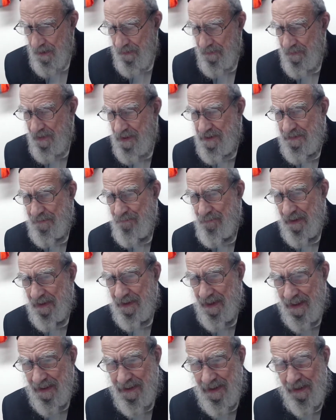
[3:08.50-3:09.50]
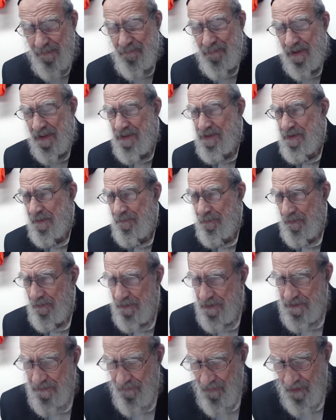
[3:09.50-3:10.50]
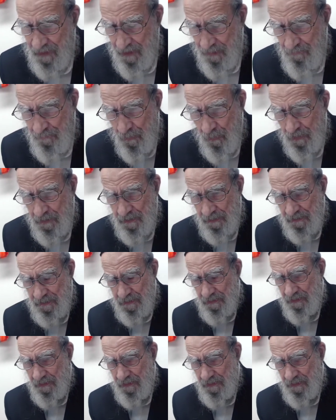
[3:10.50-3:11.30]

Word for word: This beginning principle is very important